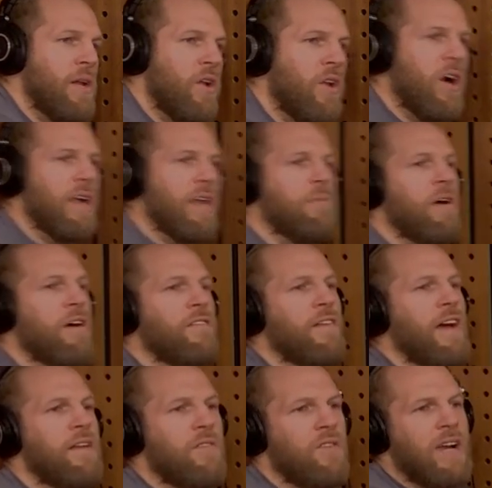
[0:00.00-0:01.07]
Yeah. I've been online, and
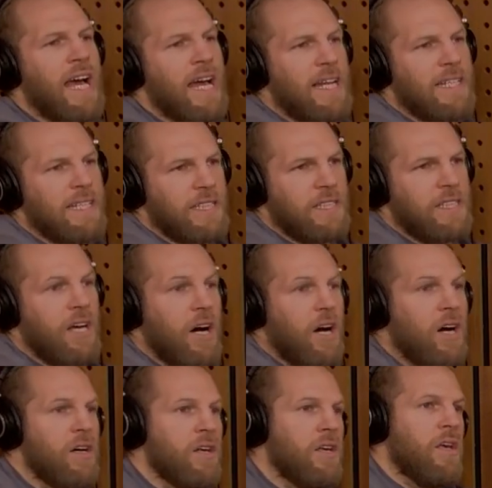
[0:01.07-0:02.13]
my favourite reality
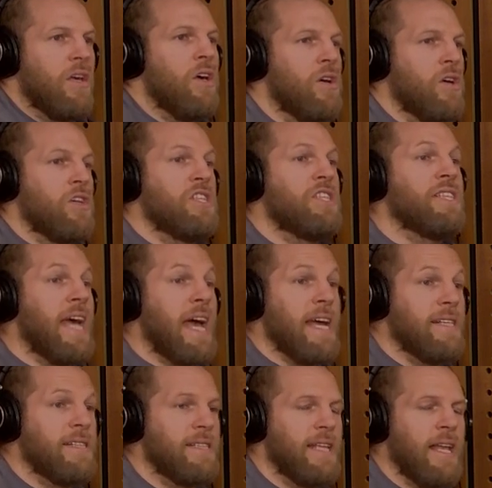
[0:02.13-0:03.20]
star
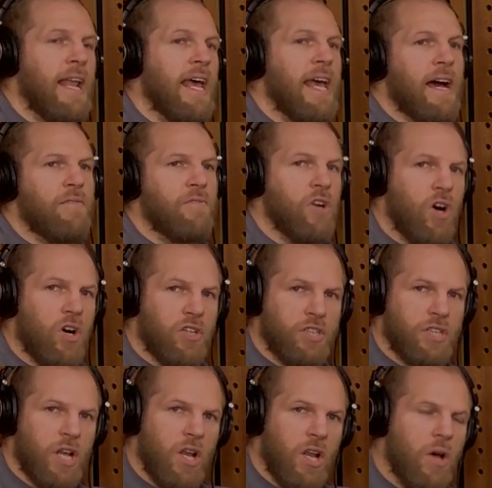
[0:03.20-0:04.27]
says that they have
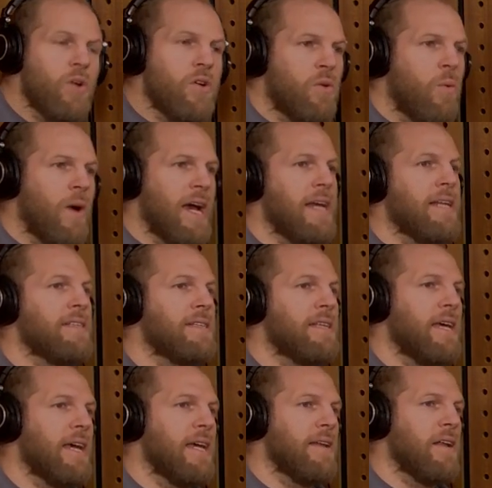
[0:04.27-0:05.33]
lost a load of
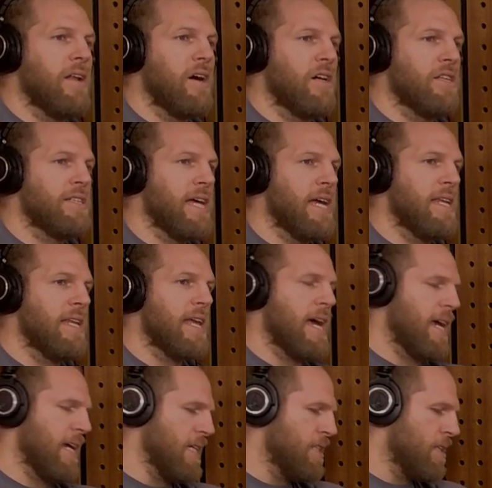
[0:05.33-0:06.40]
weight in the last
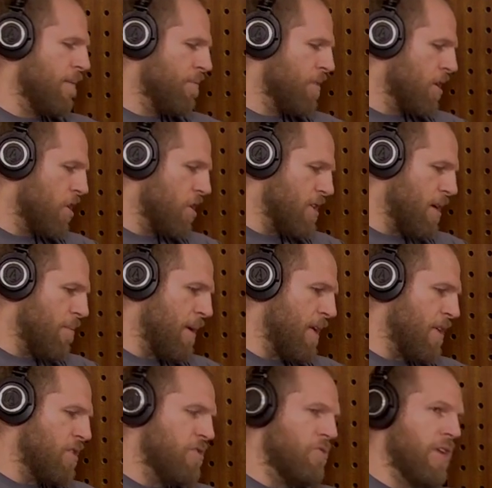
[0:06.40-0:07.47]
10 days because
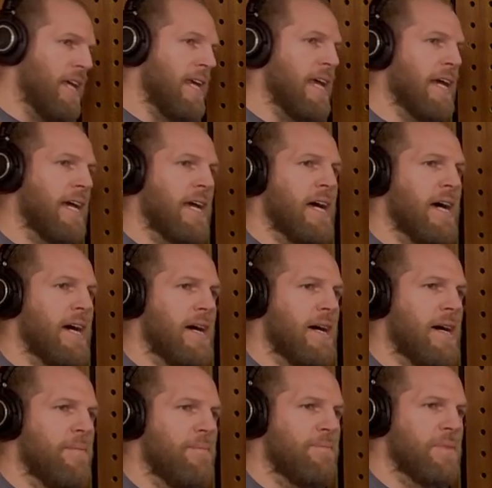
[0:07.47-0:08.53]
they've been drinking
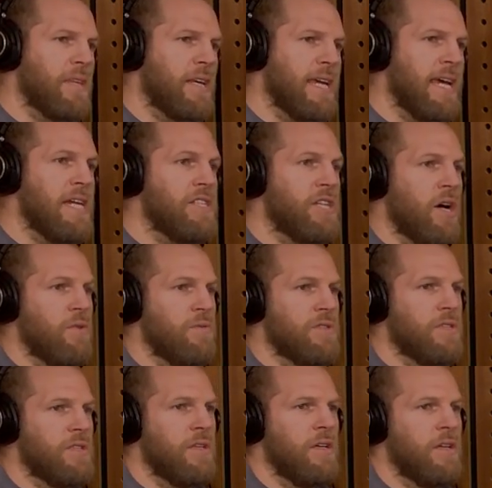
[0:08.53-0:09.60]

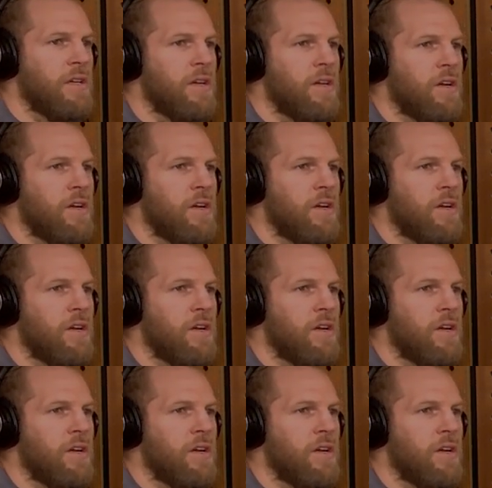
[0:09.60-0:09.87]
ketones.